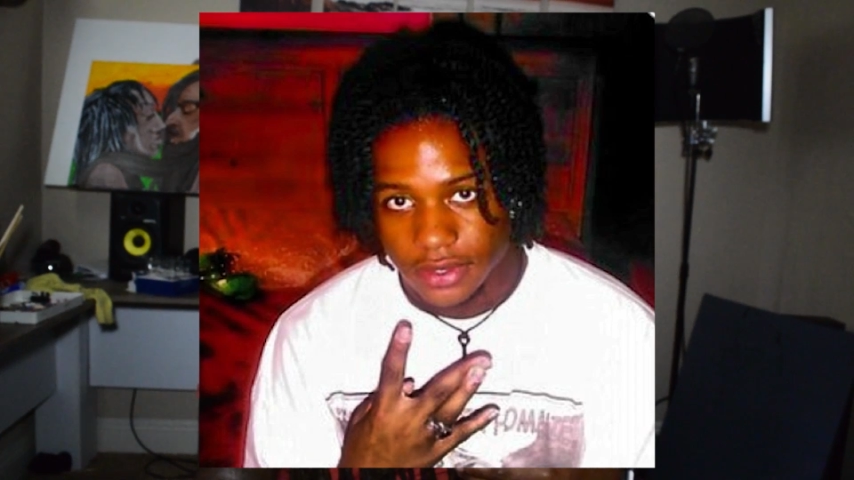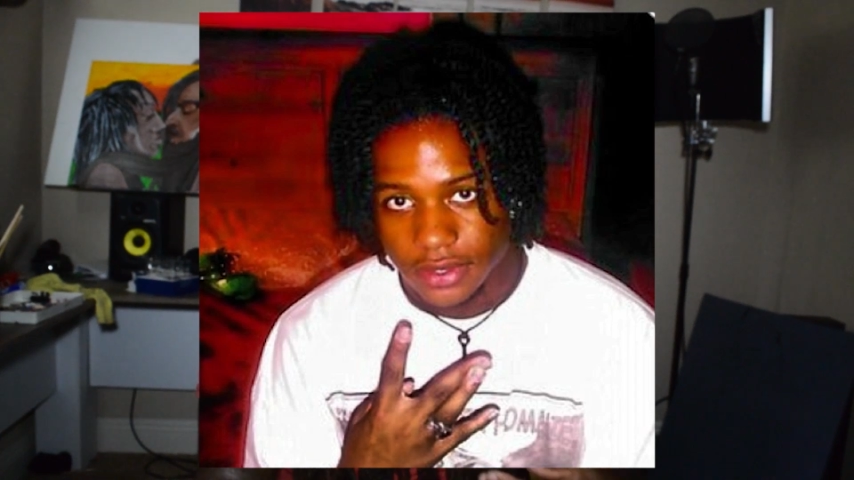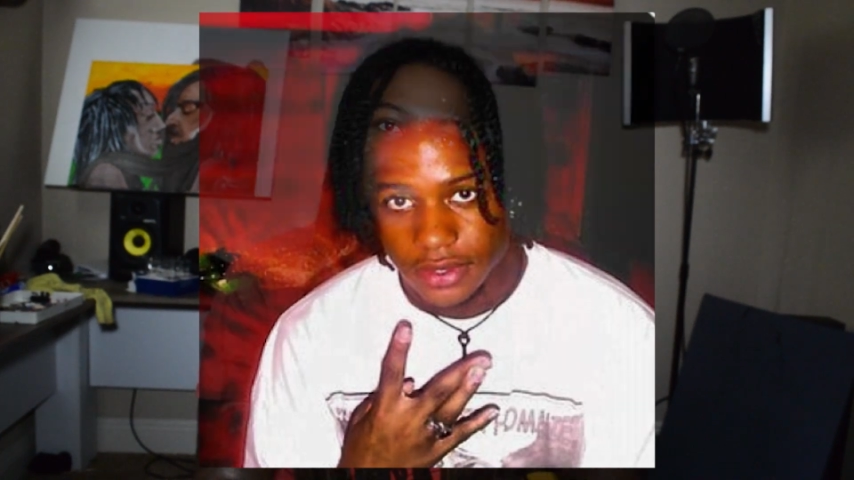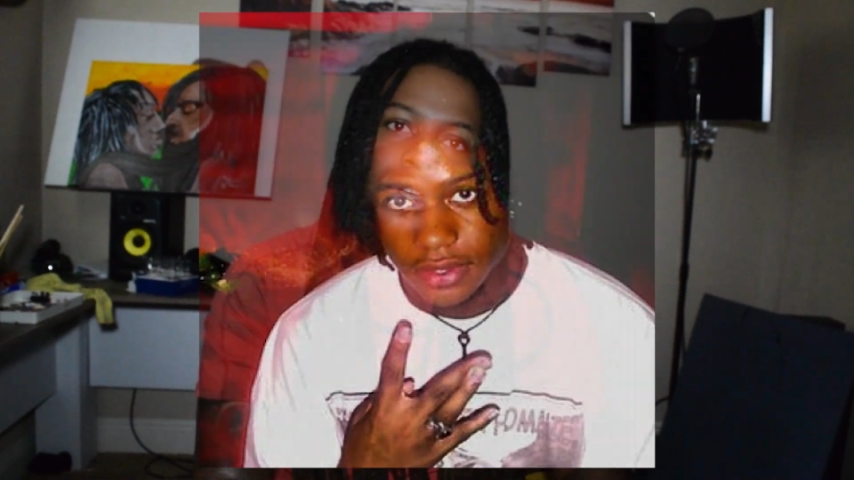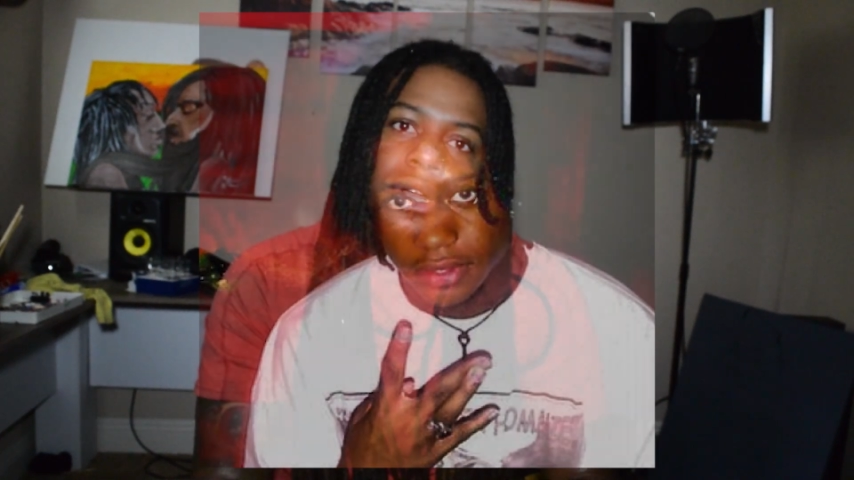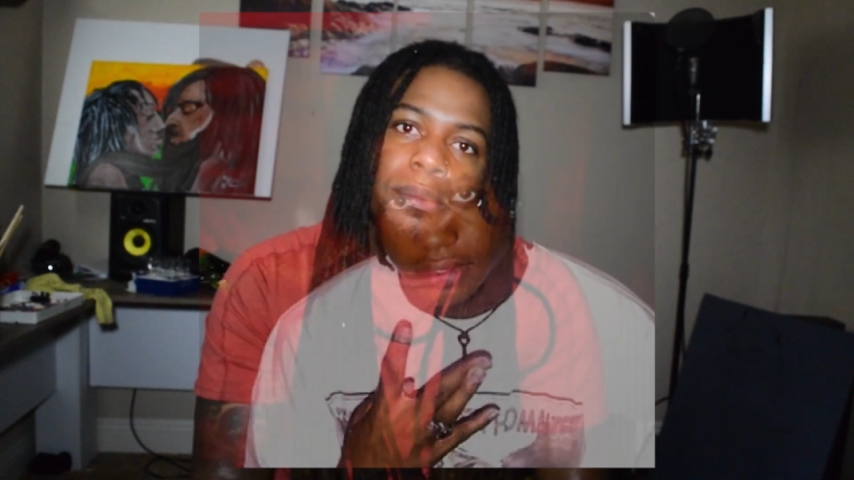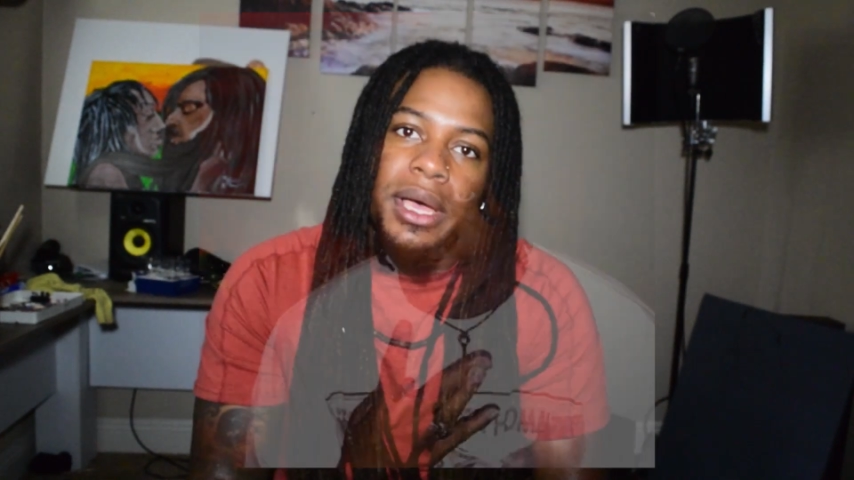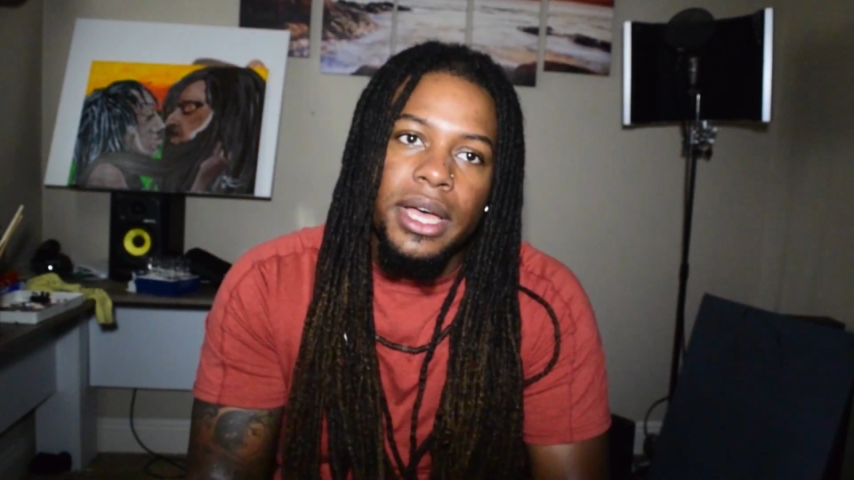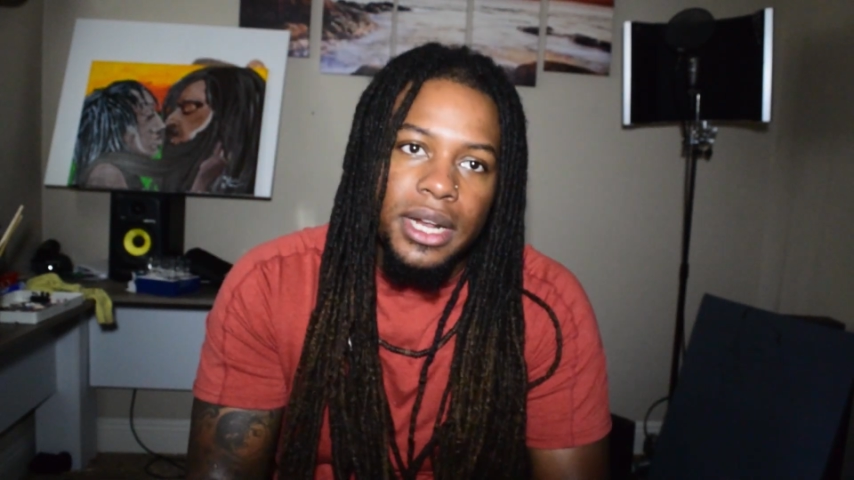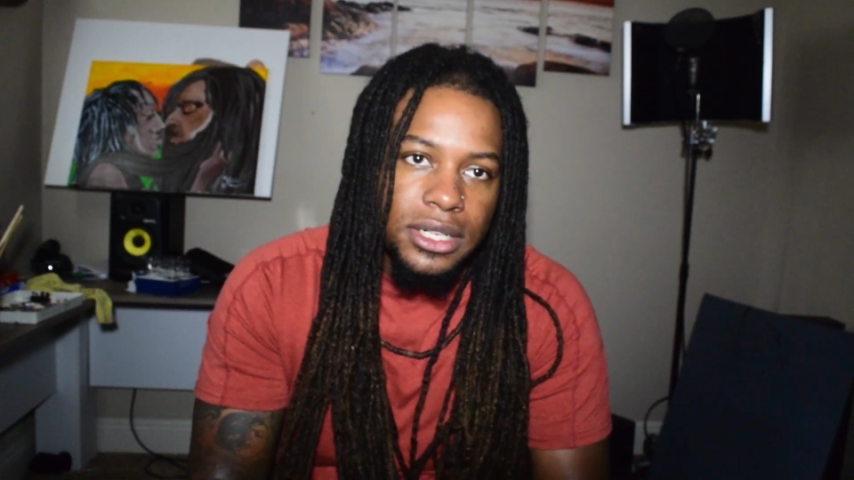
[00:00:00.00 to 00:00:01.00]
how I started
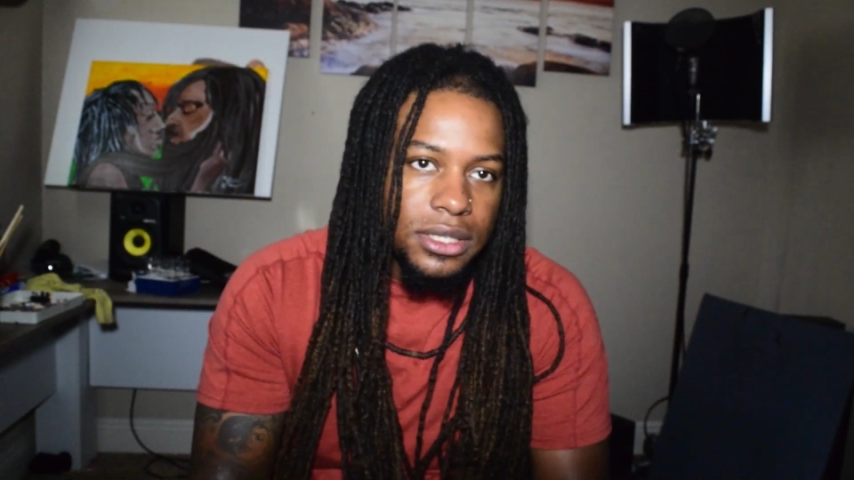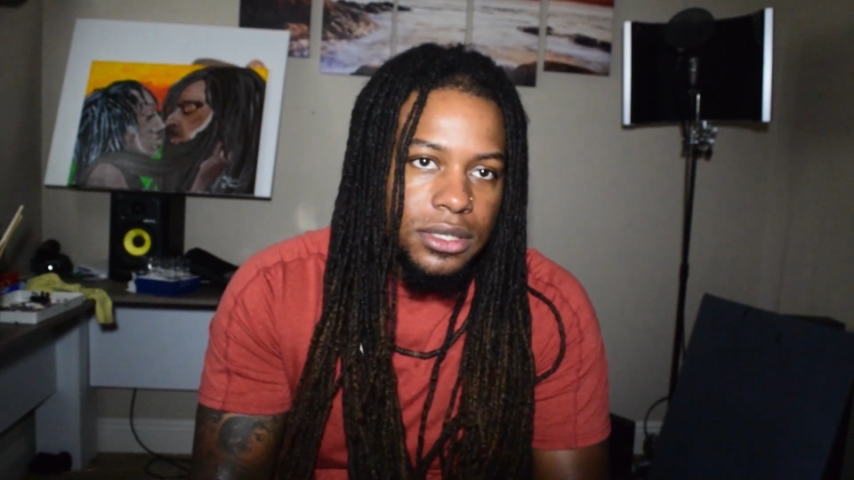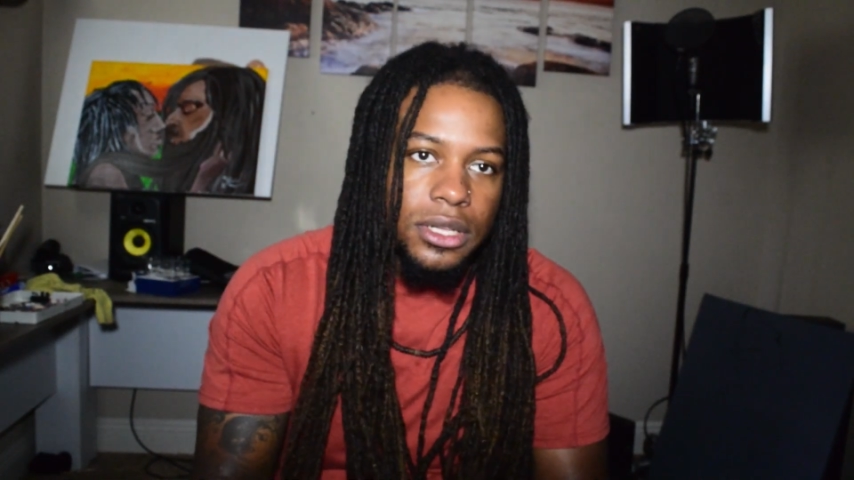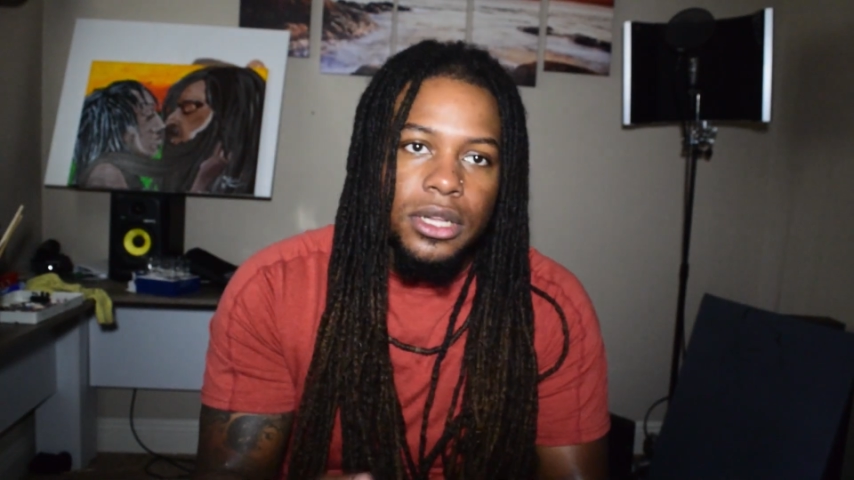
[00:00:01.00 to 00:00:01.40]
mine. I just